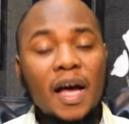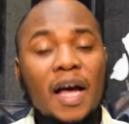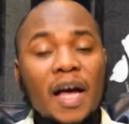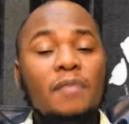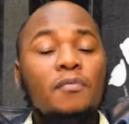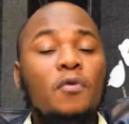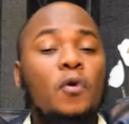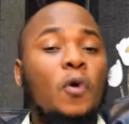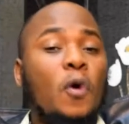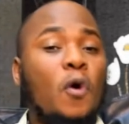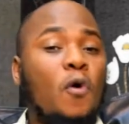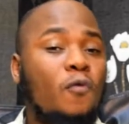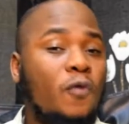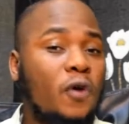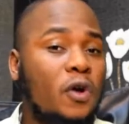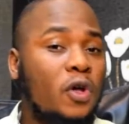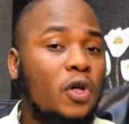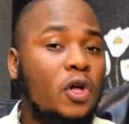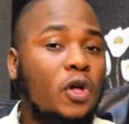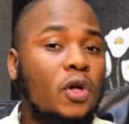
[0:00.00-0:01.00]
and
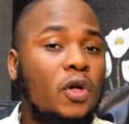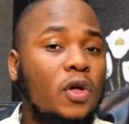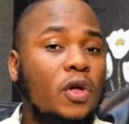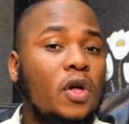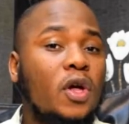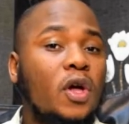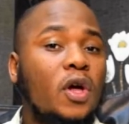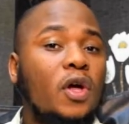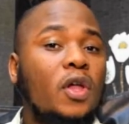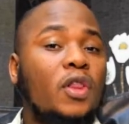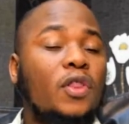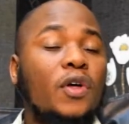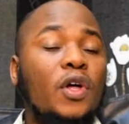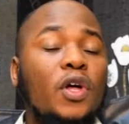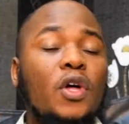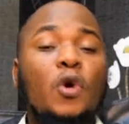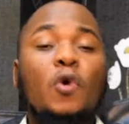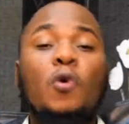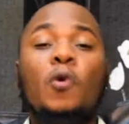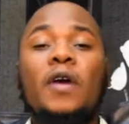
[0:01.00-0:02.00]
moreover
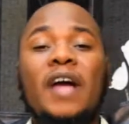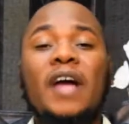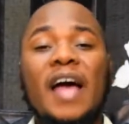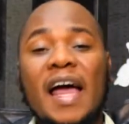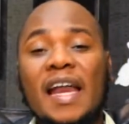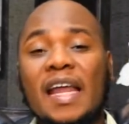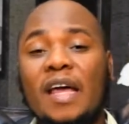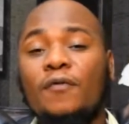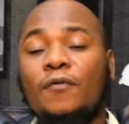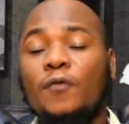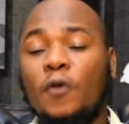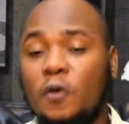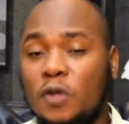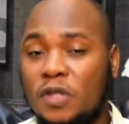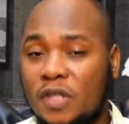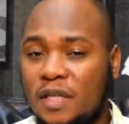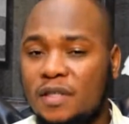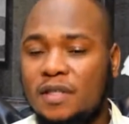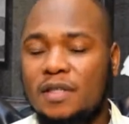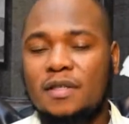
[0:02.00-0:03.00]
the Quranic
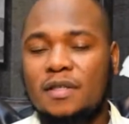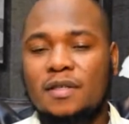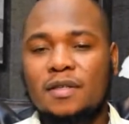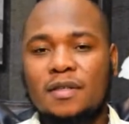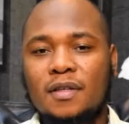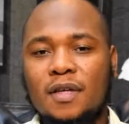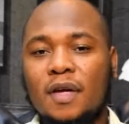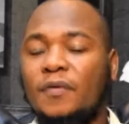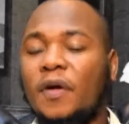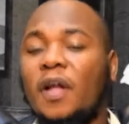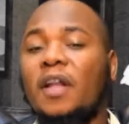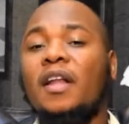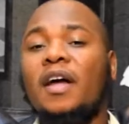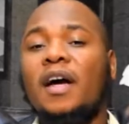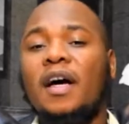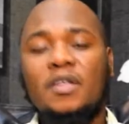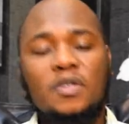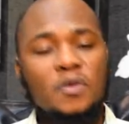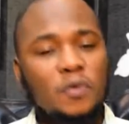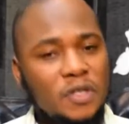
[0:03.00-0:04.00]
verses of
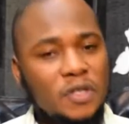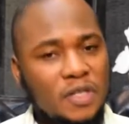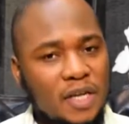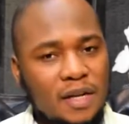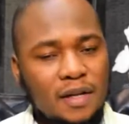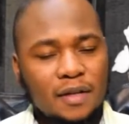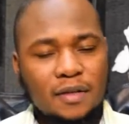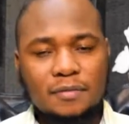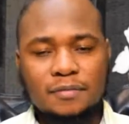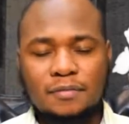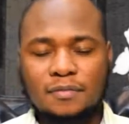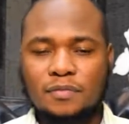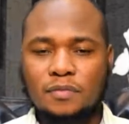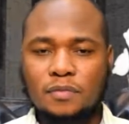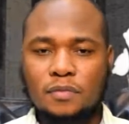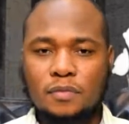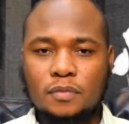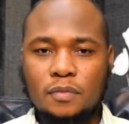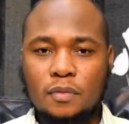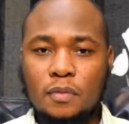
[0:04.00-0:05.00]
Allah Azza
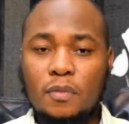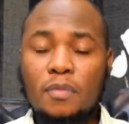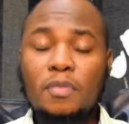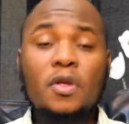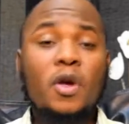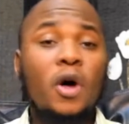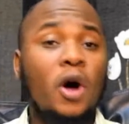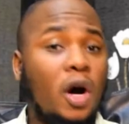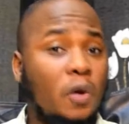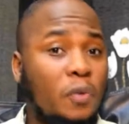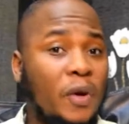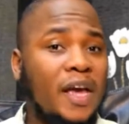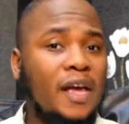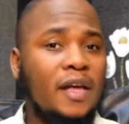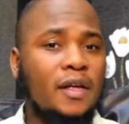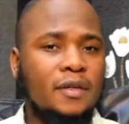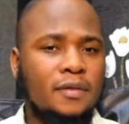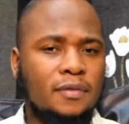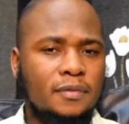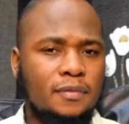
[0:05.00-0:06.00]
are we?